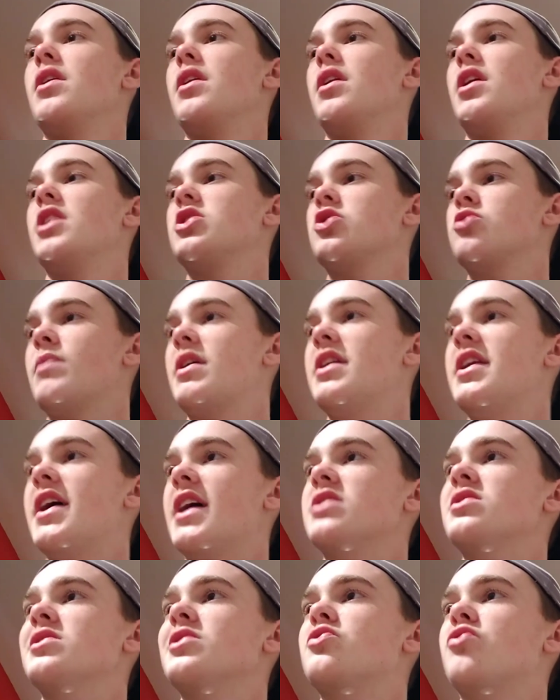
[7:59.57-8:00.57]
This is my
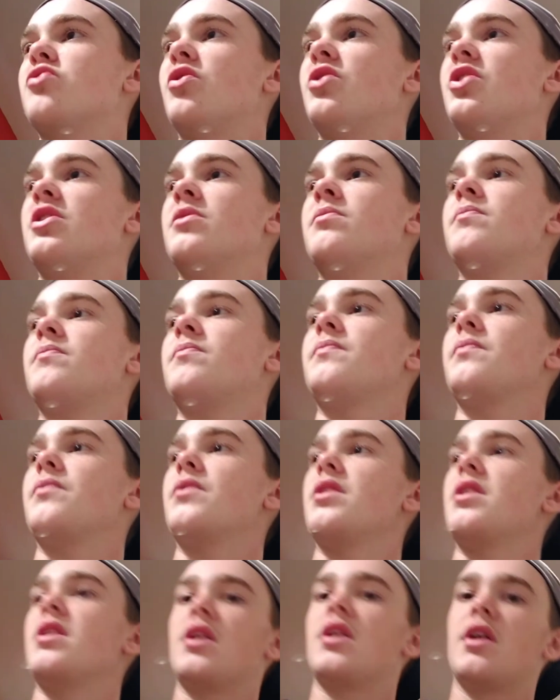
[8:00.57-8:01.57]
dad's controller.
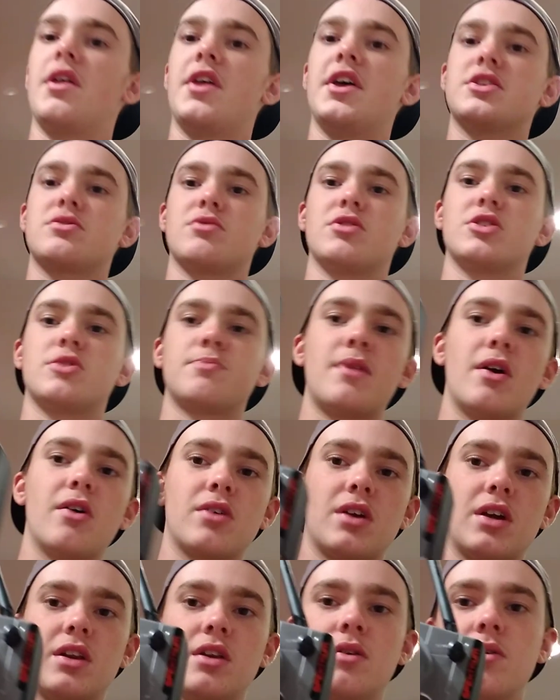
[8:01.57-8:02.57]
This one's
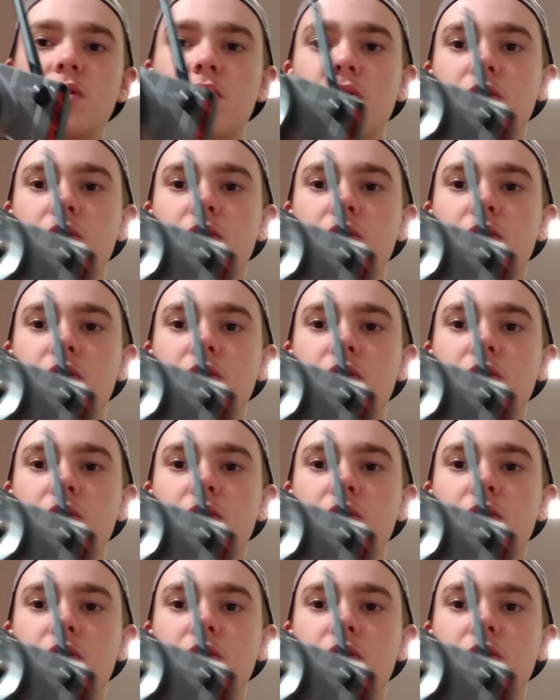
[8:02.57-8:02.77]
broken.